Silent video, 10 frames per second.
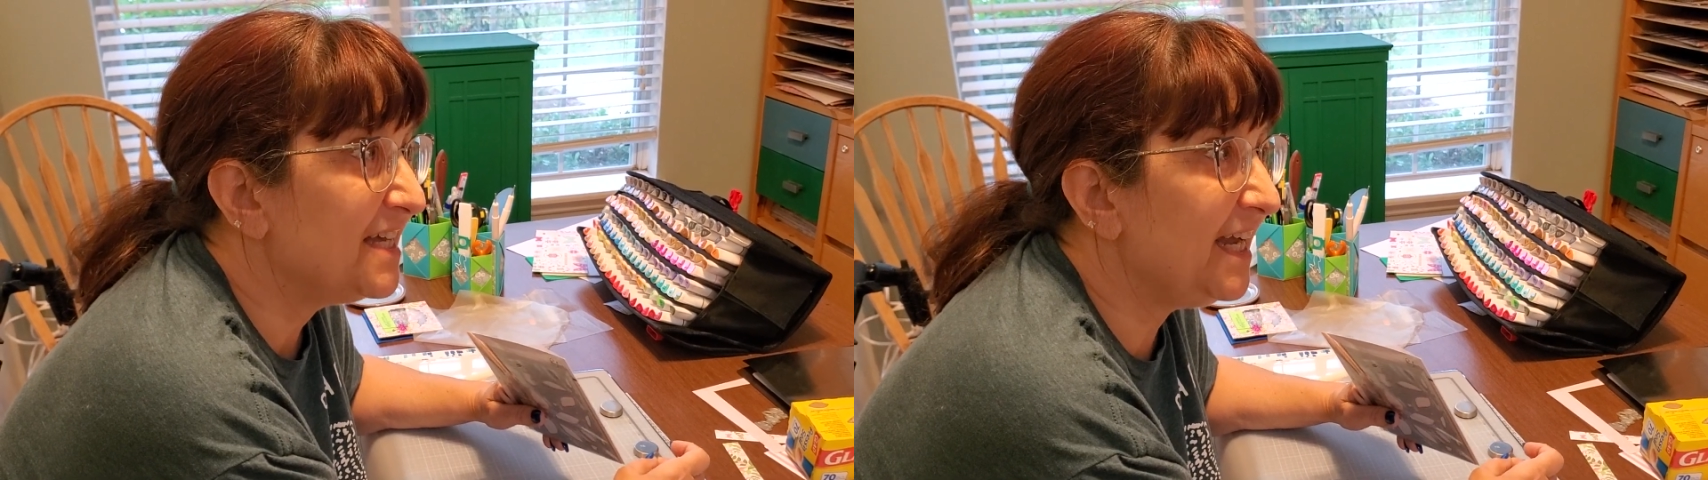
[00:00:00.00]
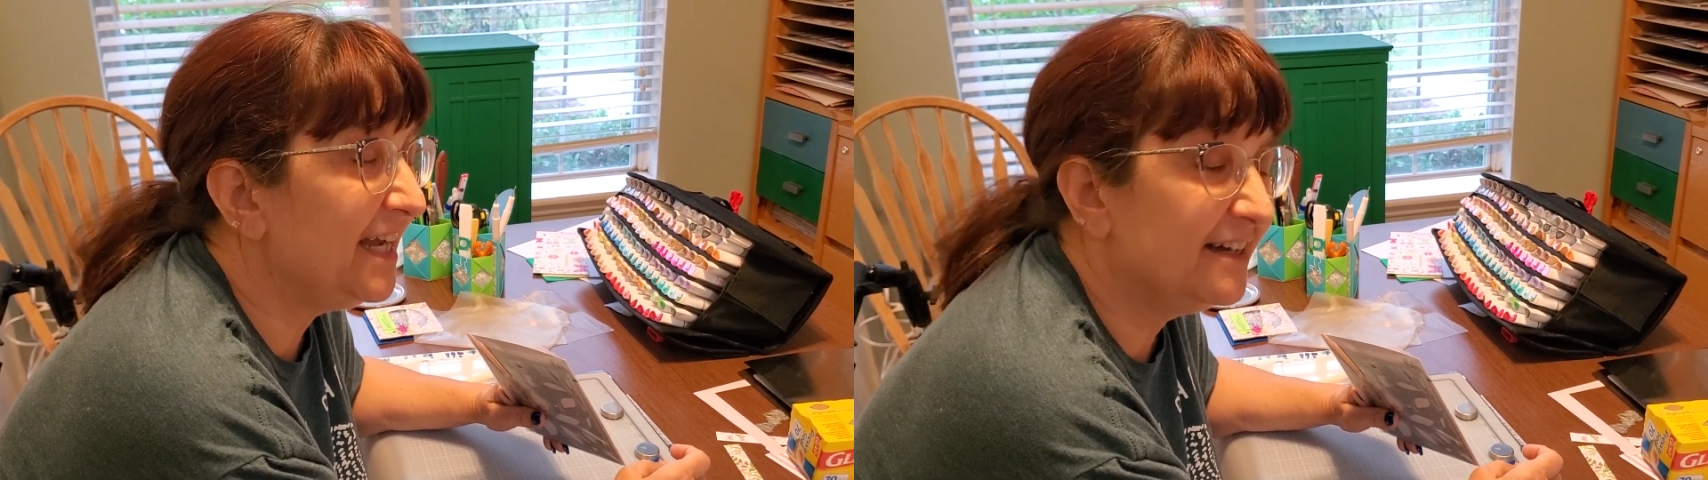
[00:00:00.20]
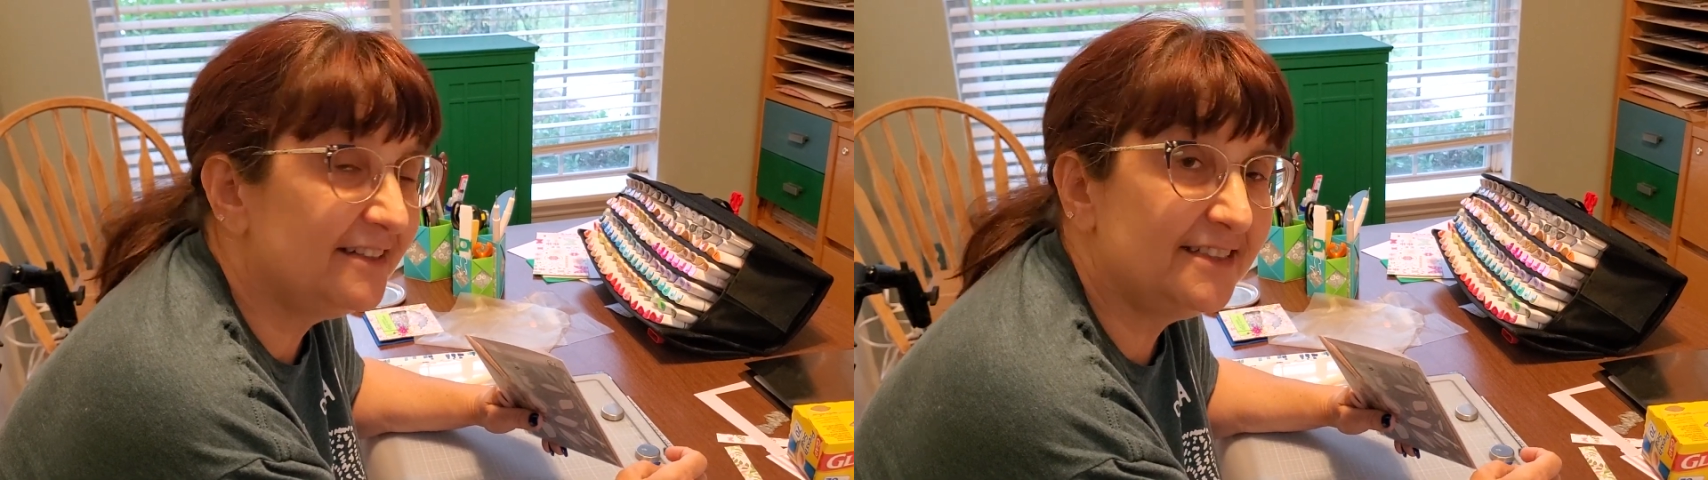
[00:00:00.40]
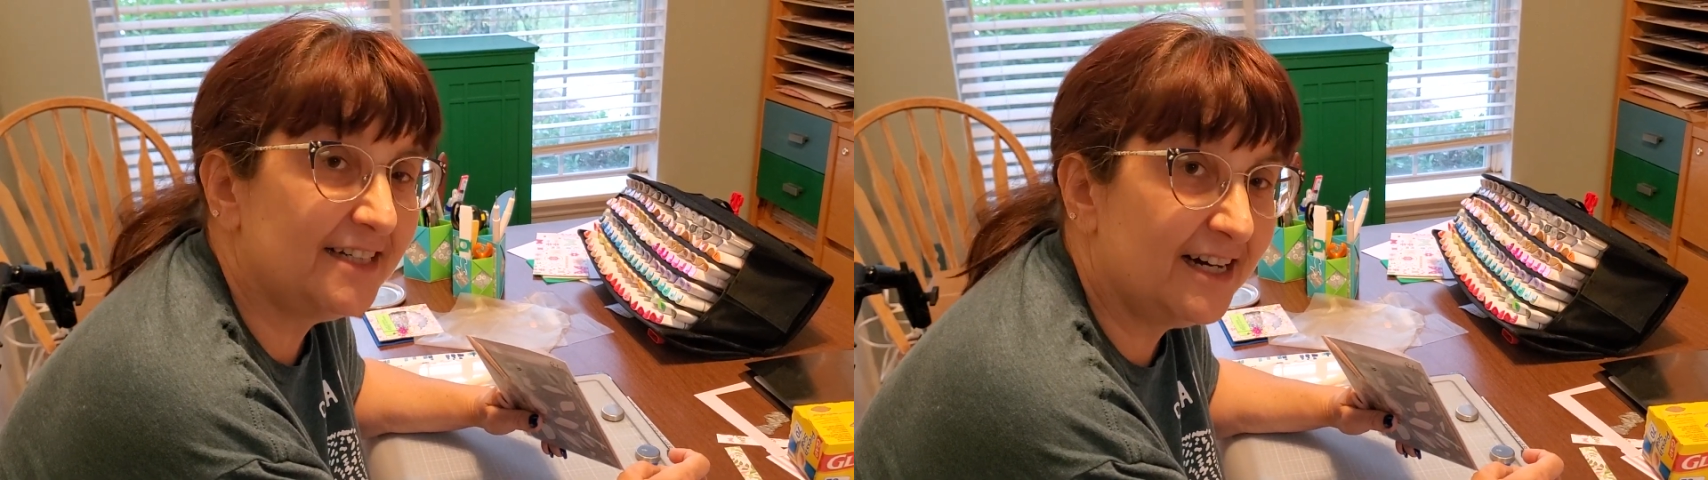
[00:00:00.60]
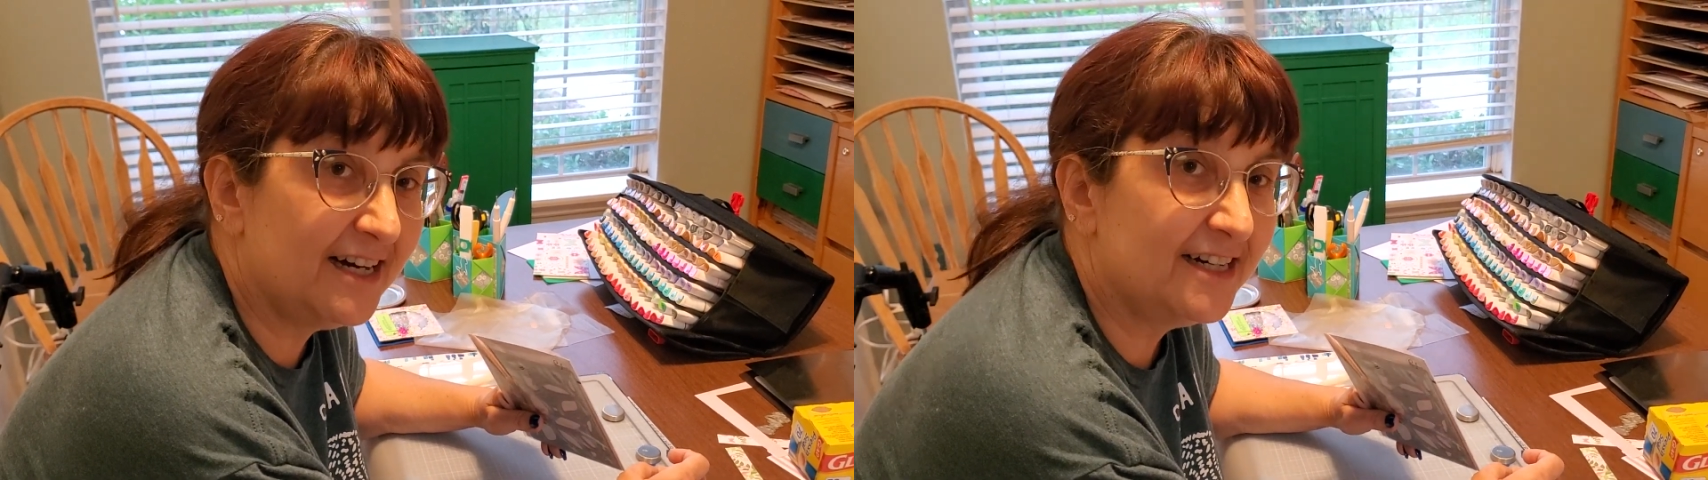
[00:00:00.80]
And
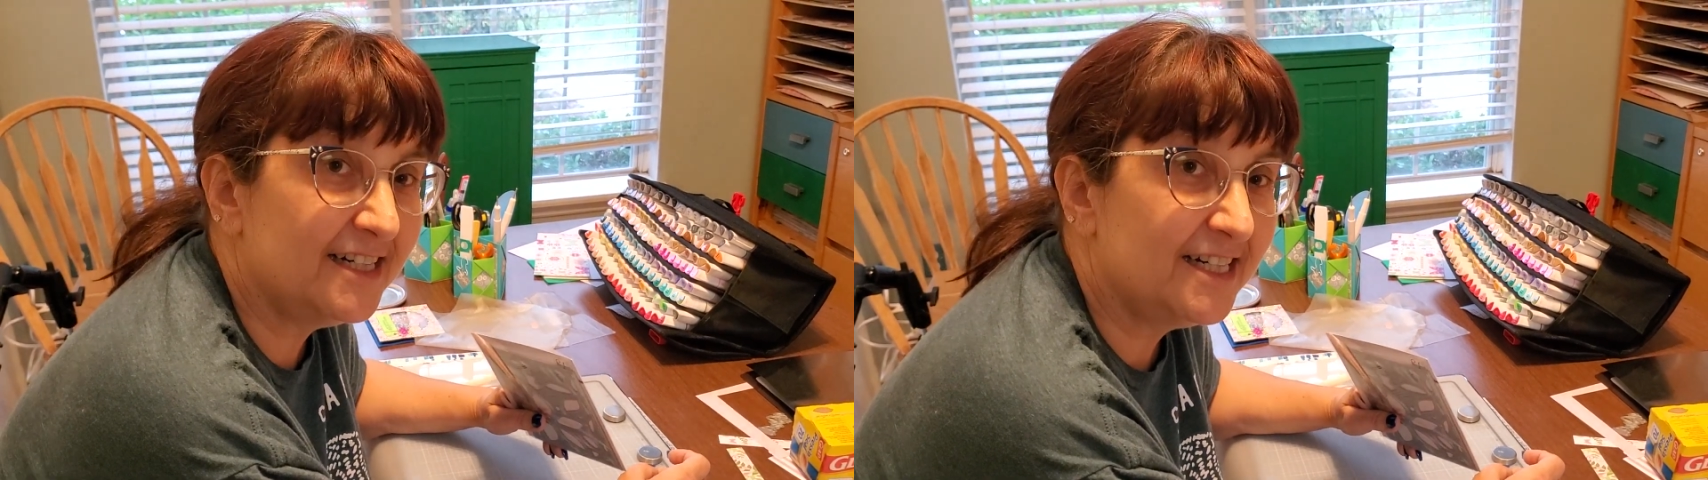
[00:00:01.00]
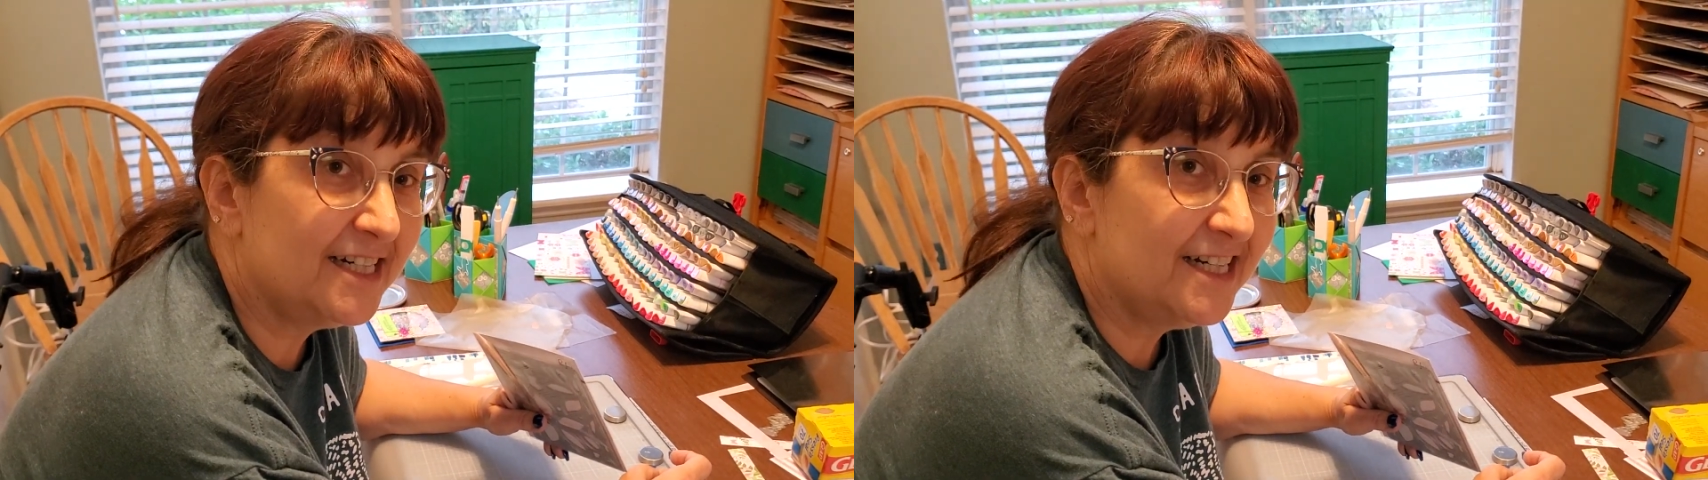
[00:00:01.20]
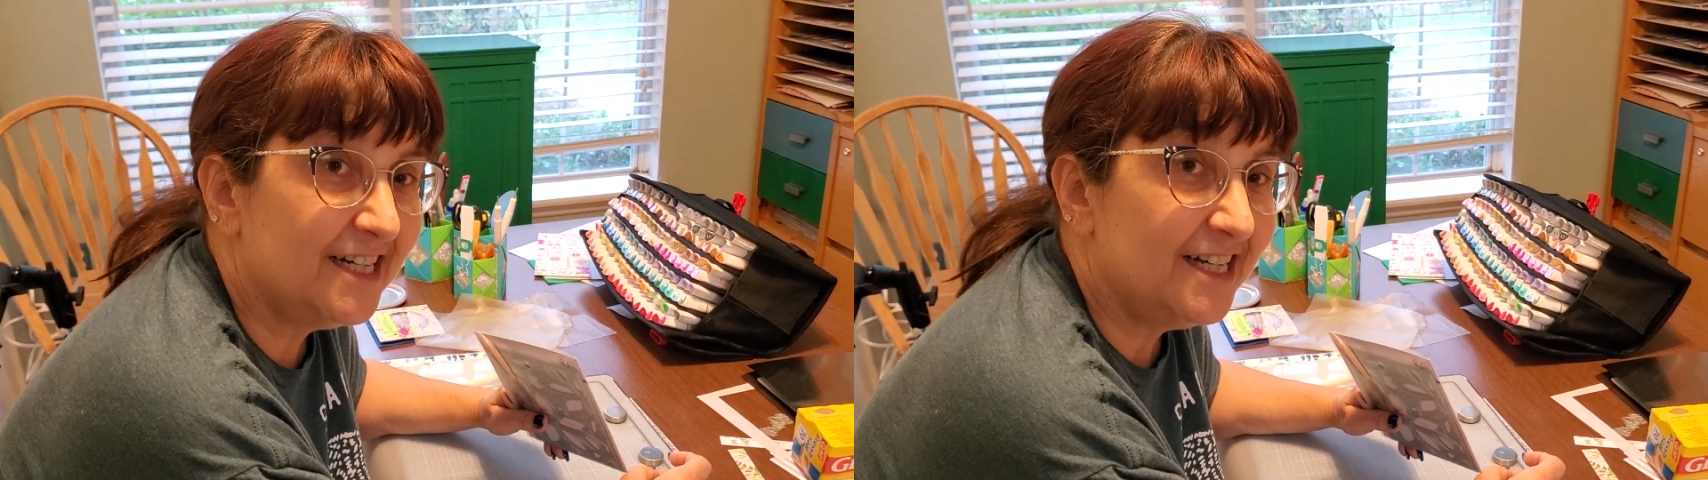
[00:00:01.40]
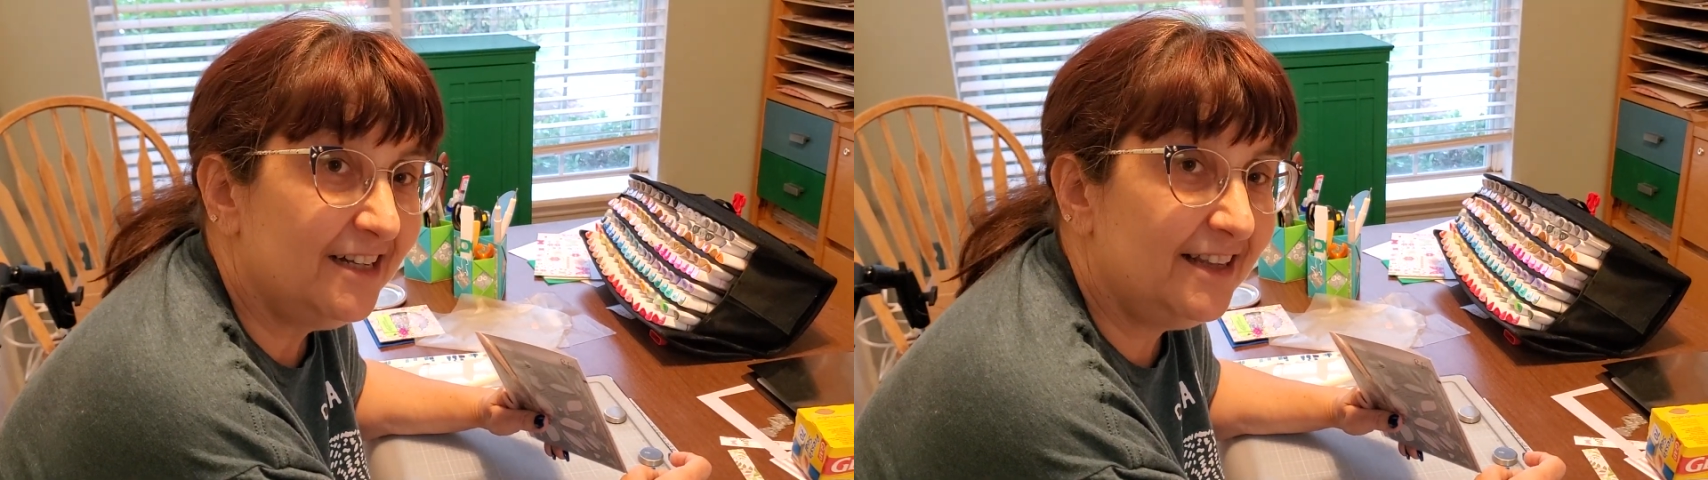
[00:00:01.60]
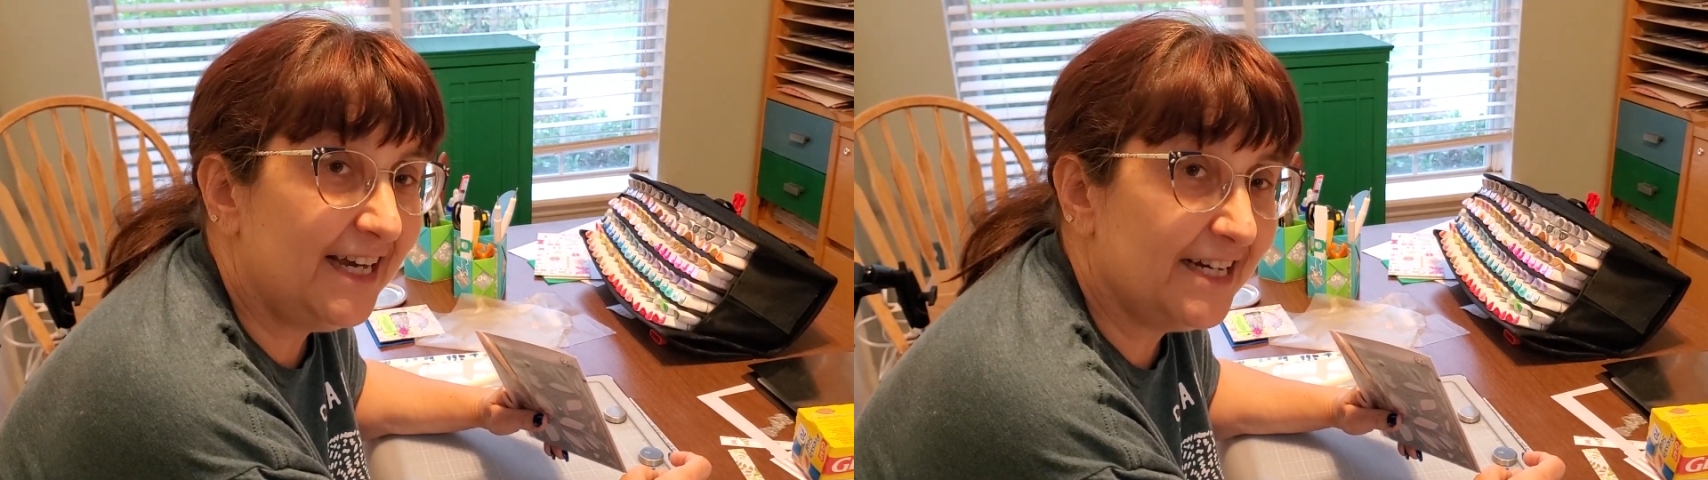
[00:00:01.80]

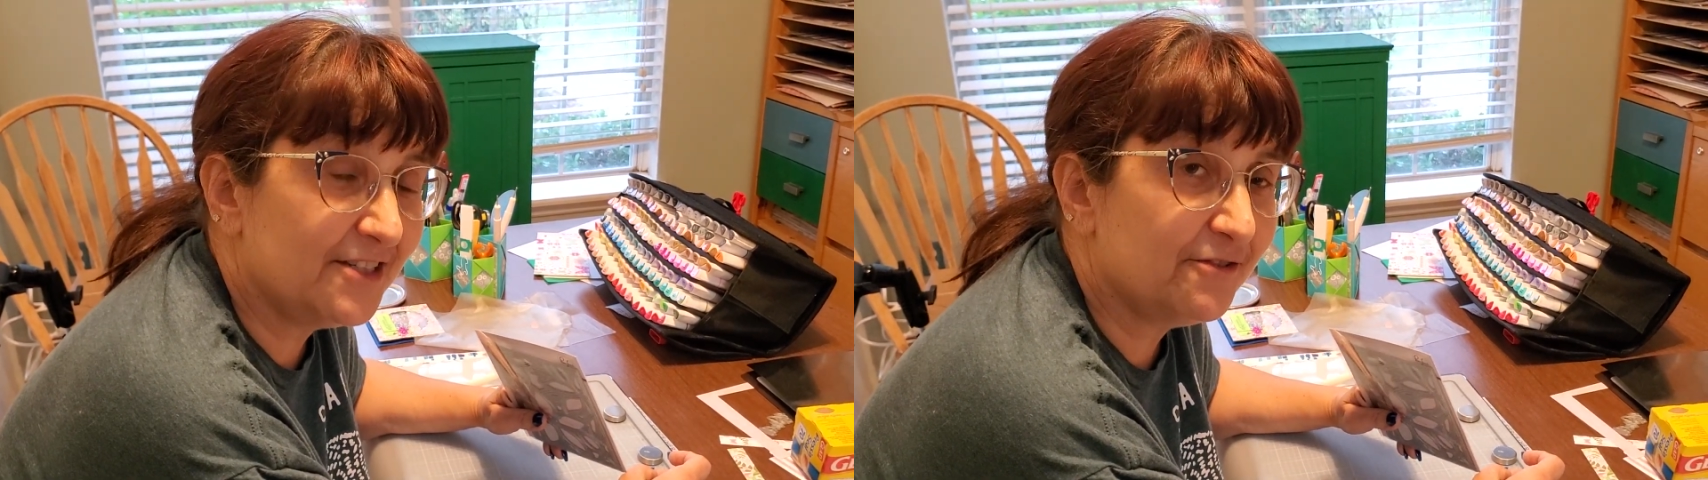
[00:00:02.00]
thanks